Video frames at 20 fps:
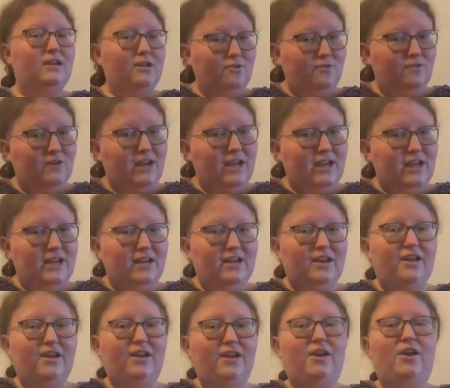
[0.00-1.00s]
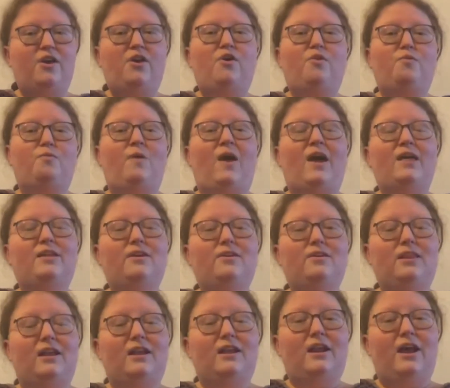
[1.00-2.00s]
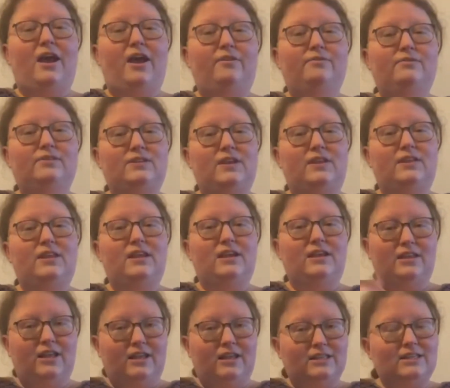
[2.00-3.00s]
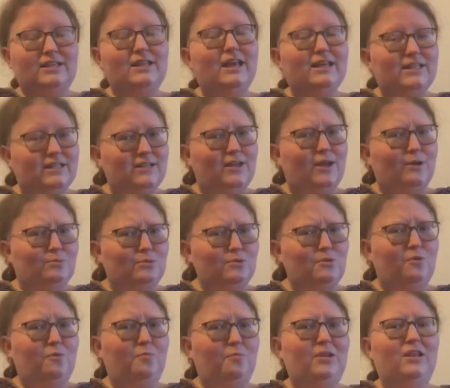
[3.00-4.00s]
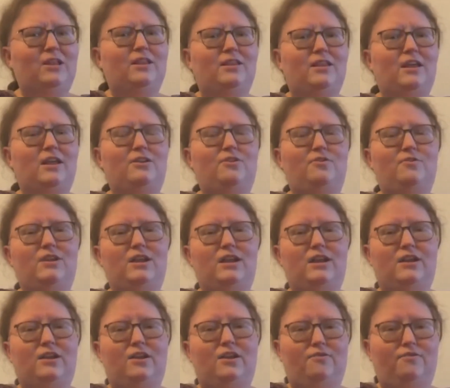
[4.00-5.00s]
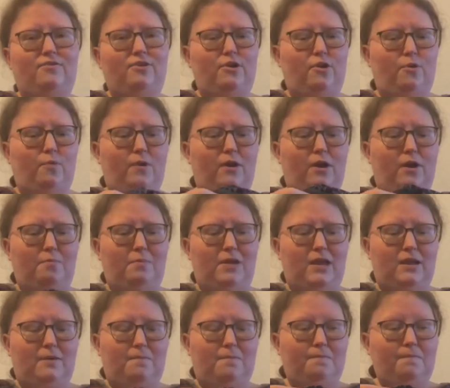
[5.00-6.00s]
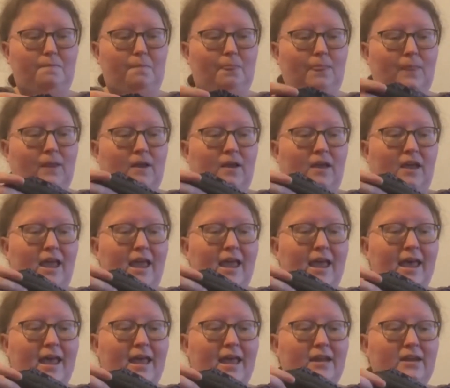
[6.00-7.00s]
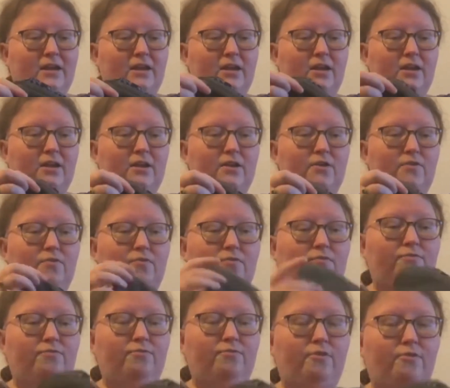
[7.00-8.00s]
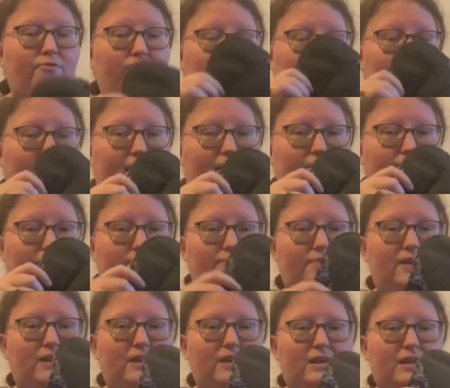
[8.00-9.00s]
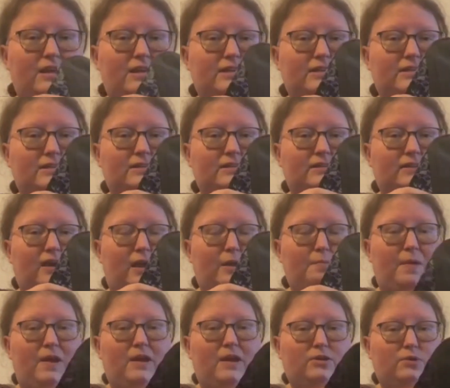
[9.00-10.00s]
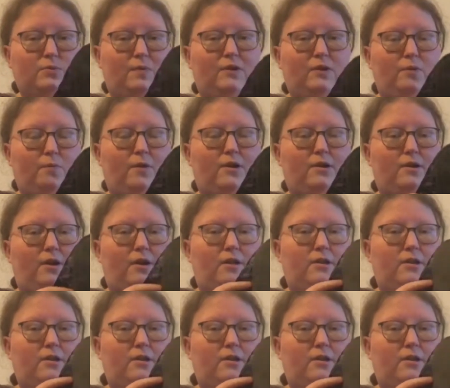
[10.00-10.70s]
you need, rather than have something that's less absorbent than you need, if you know what I mean. And for 5 of these, I paid $21.